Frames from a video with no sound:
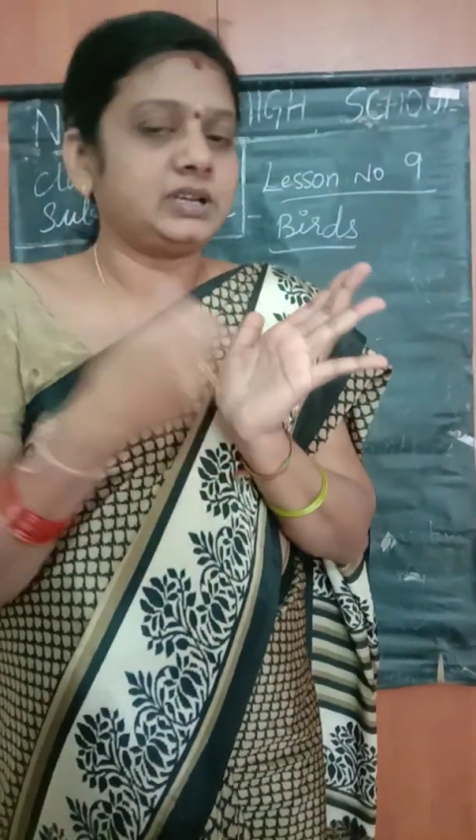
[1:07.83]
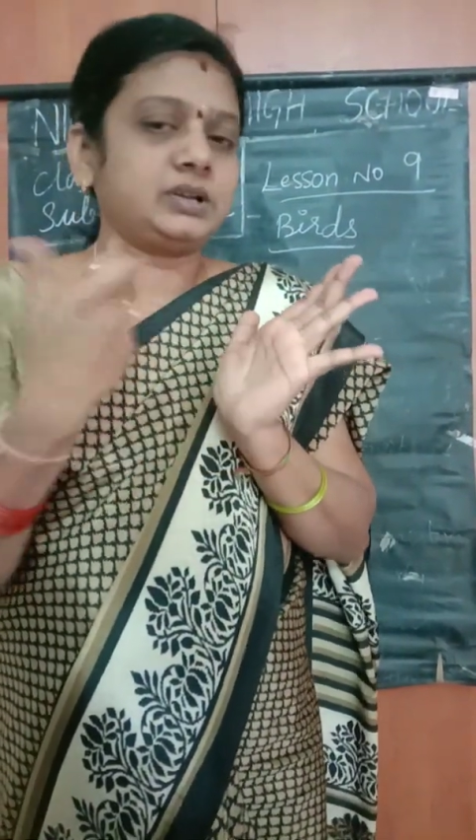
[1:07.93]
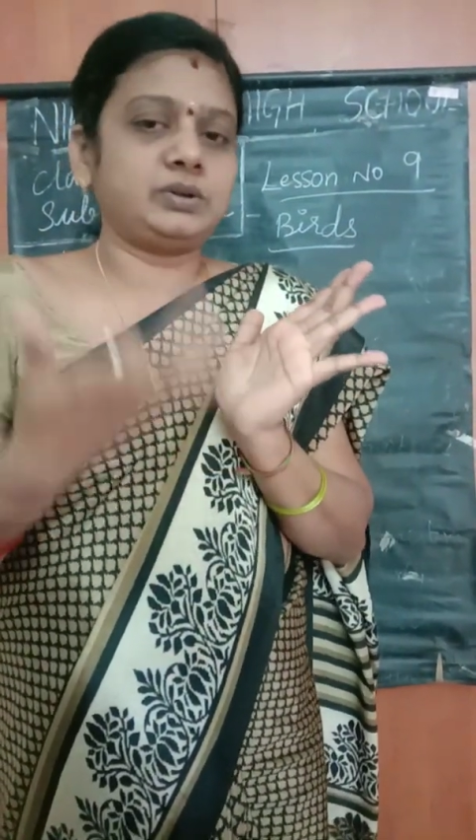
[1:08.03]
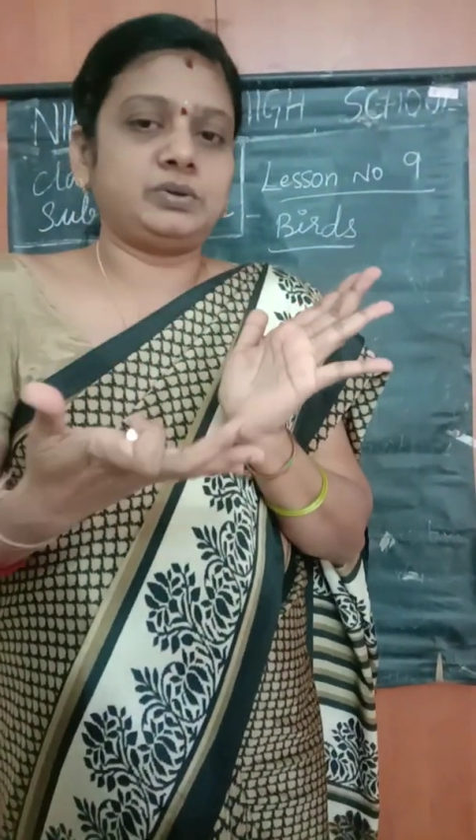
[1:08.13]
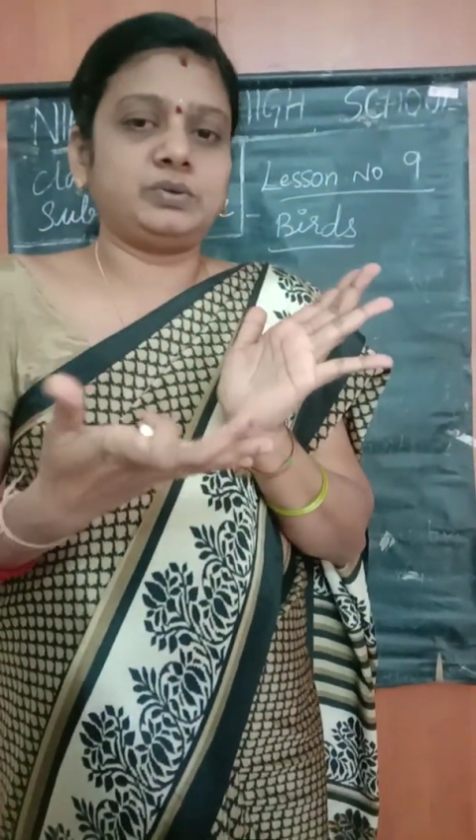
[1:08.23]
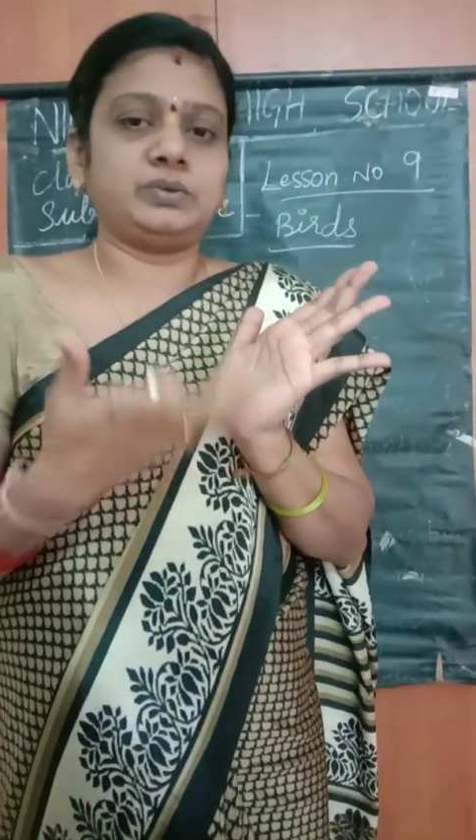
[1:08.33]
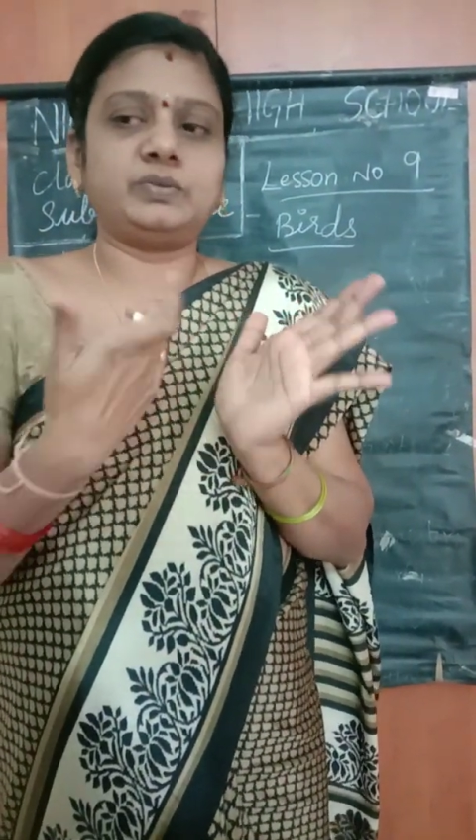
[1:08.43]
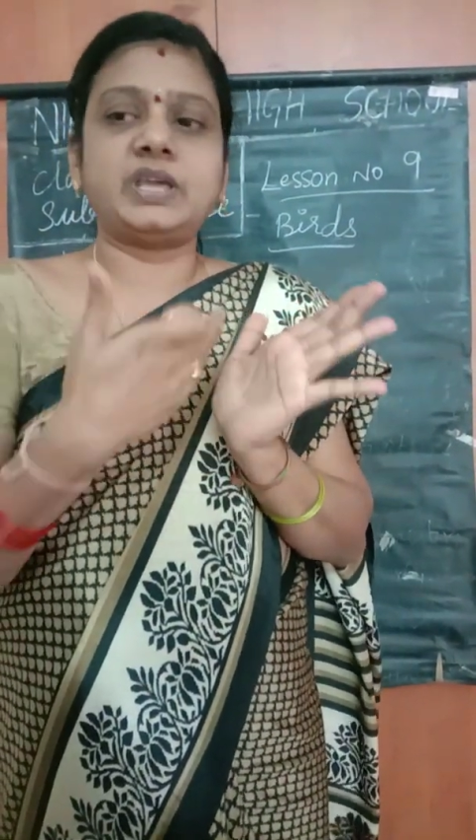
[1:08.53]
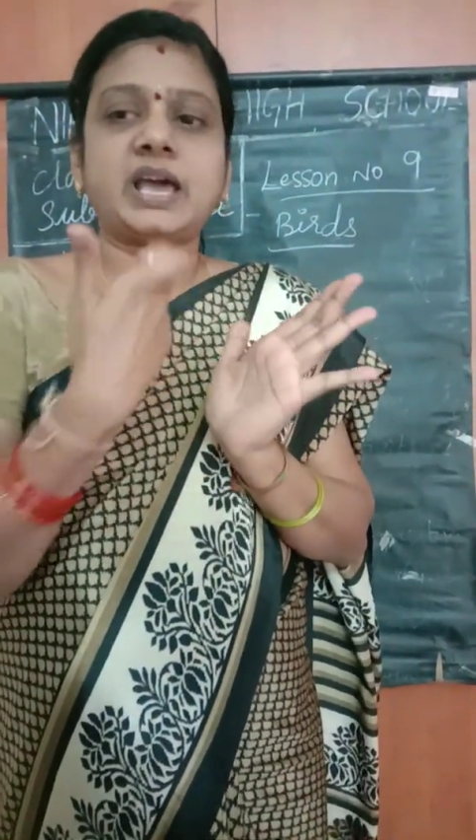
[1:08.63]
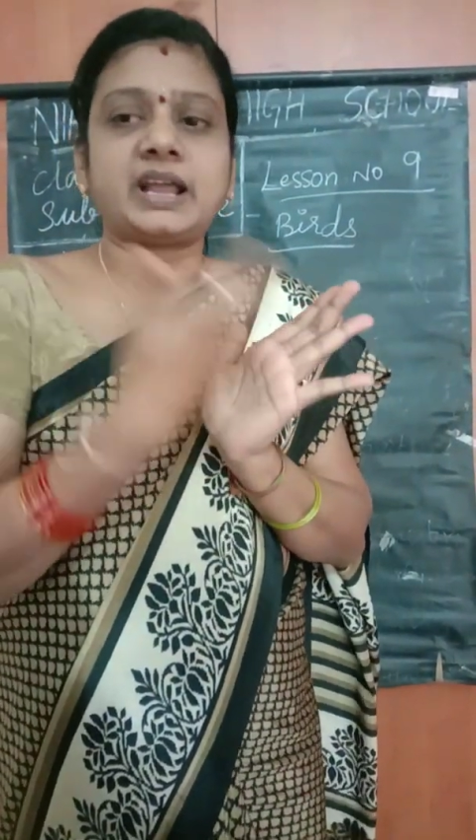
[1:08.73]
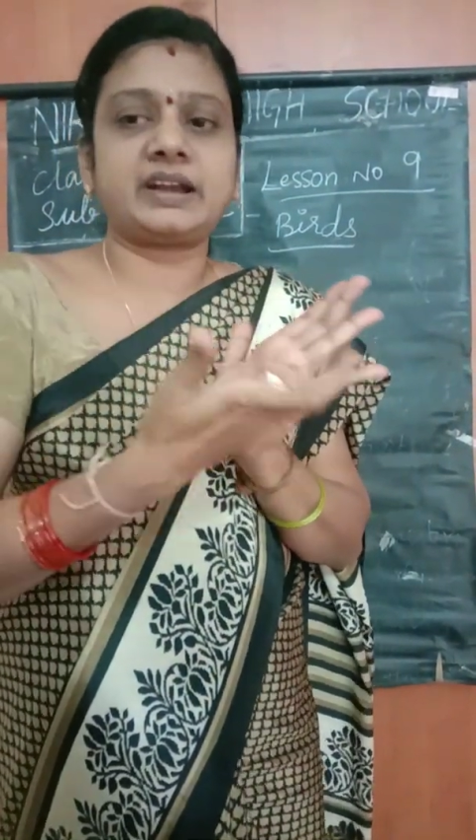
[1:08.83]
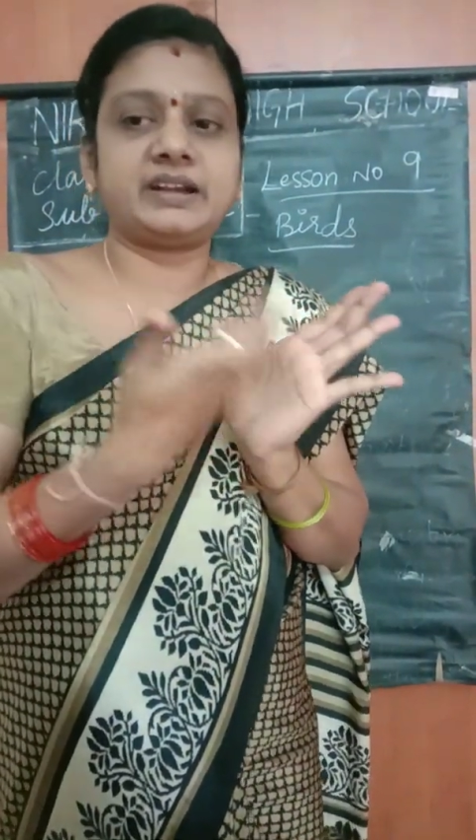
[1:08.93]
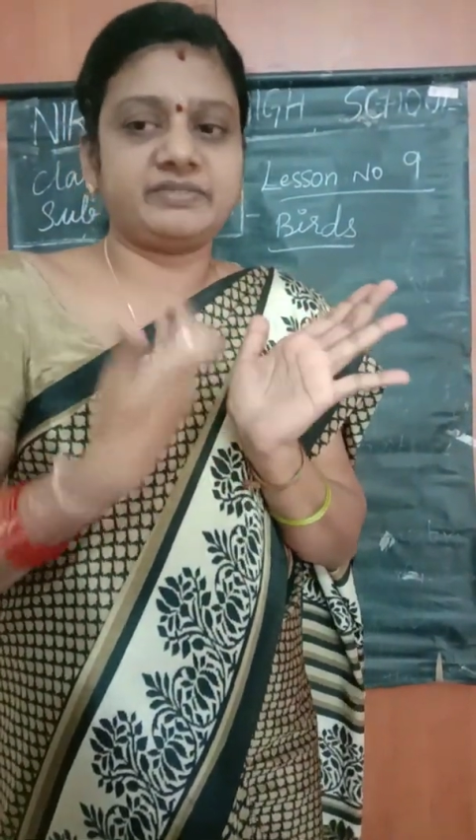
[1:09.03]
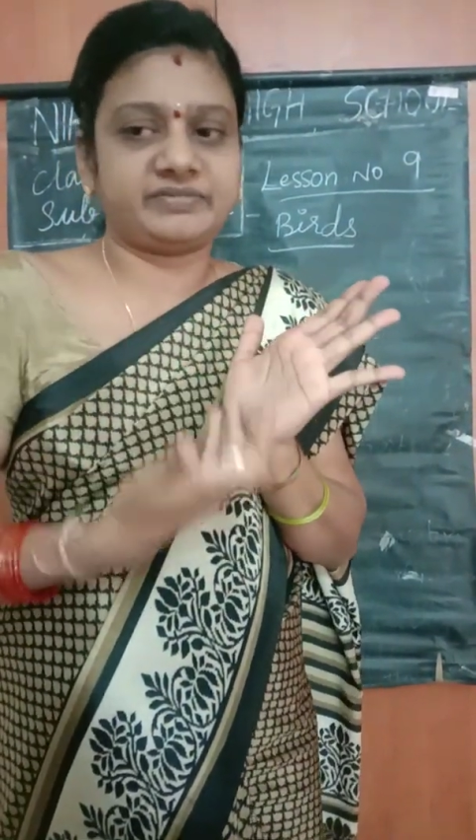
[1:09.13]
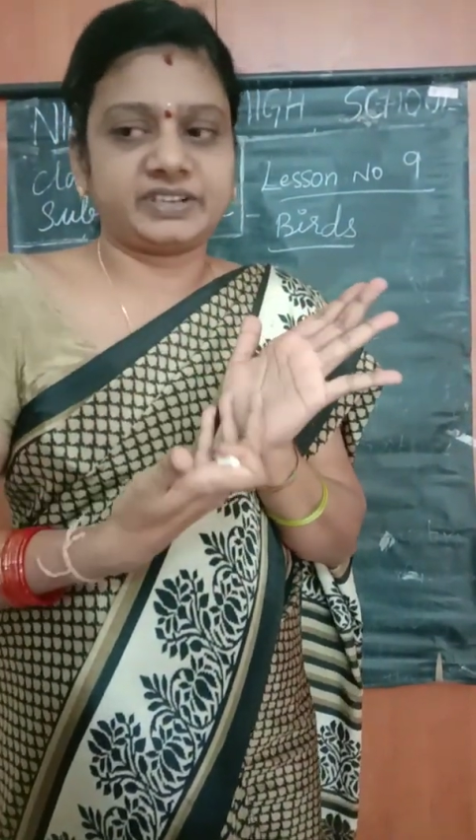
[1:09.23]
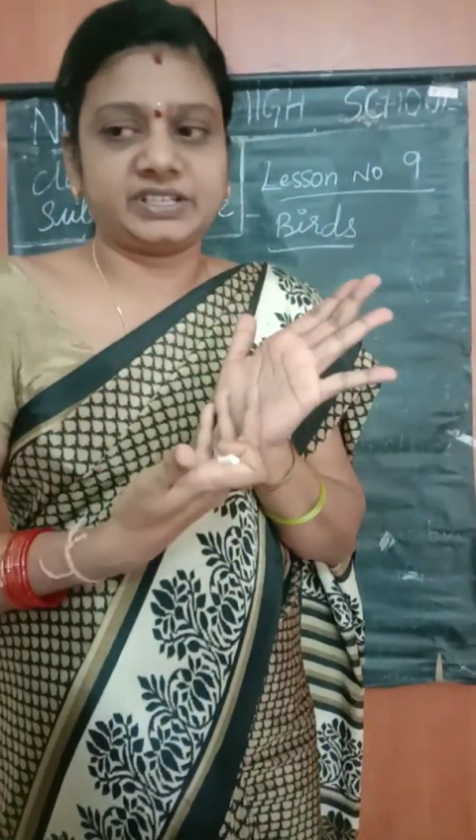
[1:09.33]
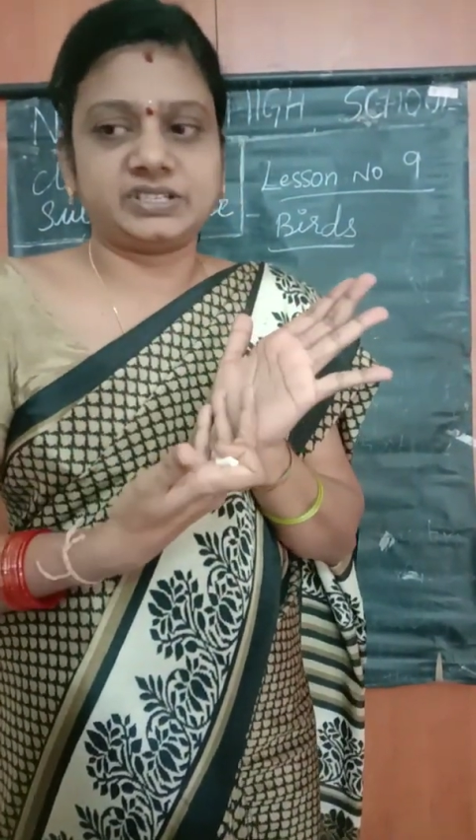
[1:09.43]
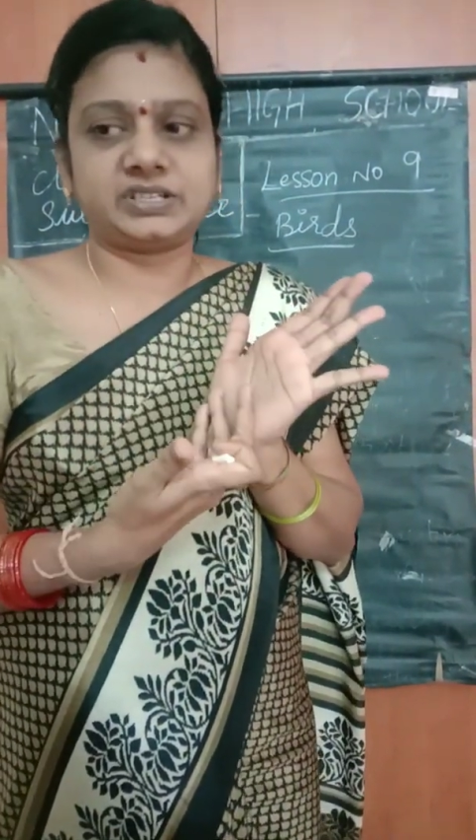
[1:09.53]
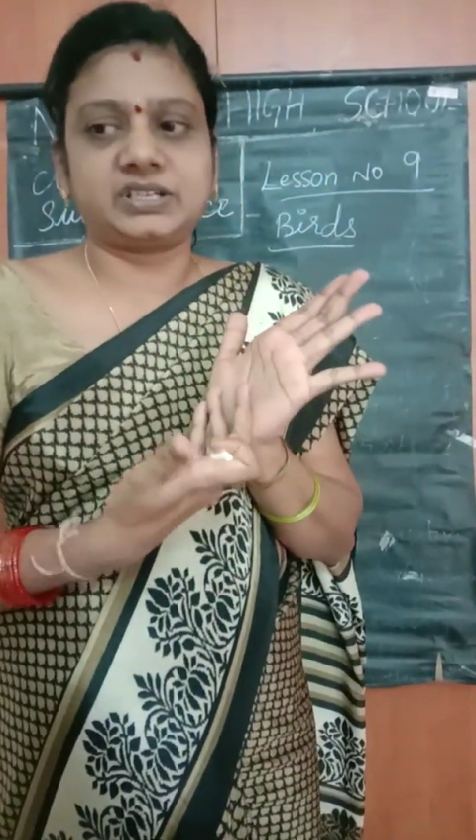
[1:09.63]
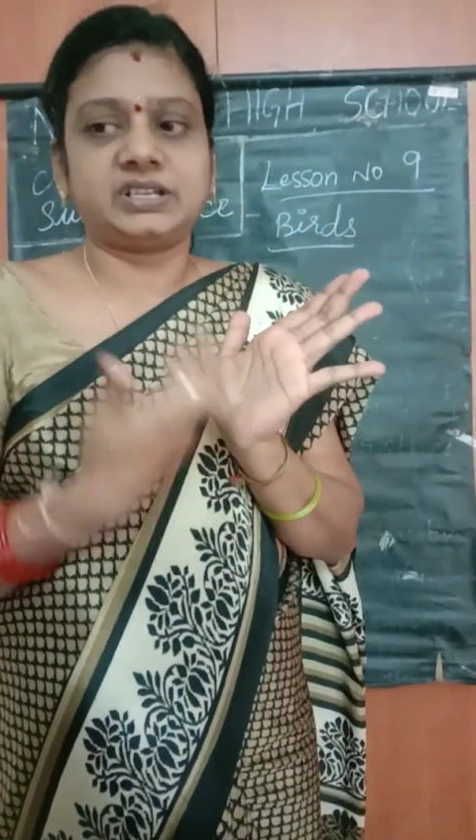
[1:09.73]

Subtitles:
No, they are different.